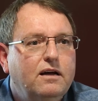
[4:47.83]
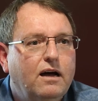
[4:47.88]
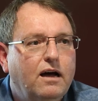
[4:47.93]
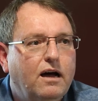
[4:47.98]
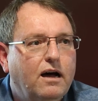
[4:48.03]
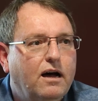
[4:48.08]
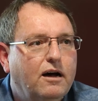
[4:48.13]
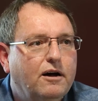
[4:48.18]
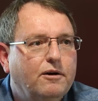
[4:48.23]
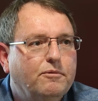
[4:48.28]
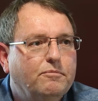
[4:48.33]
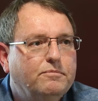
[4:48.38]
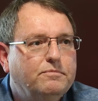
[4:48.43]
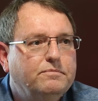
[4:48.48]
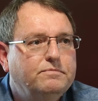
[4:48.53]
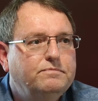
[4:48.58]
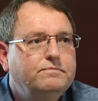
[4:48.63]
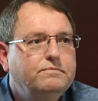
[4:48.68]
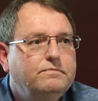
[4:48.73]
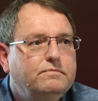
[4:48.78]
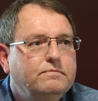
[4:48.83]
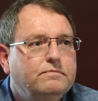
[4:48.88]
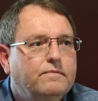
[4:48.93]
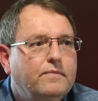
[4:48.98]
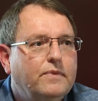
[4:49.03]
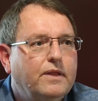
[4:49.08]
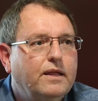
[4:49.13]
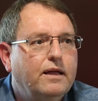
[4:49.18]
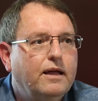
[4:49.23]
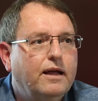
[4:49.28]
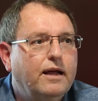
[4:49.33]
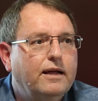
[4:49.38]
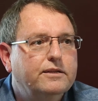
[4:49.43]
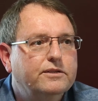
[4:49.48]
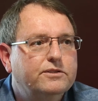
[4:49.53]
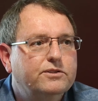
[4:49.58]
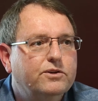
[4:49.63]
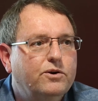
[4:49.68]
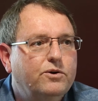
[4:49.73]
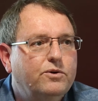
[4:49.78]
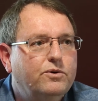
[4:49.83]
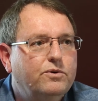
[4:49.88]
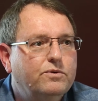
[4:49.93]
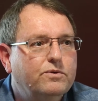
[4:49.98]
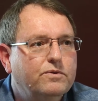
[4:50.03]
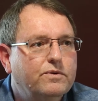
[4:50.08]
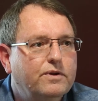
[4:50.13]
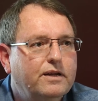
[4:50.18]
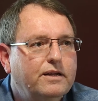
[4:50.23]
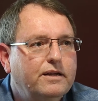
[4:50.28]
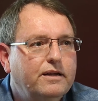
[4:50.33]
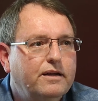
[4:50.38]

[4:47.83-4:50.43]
And so